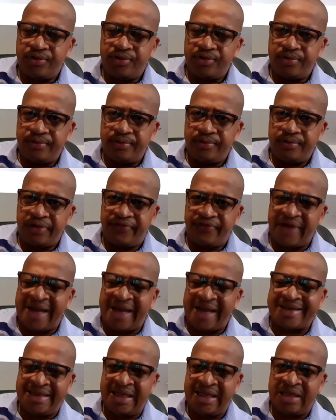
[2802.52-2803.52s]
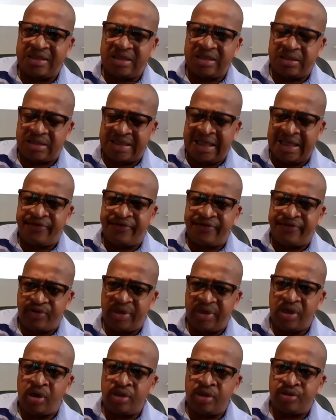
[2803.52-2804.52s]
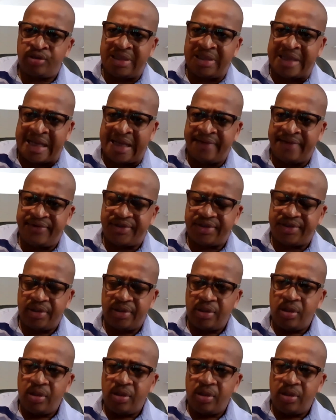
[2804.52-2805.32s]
to vaccinate to save 300 lives?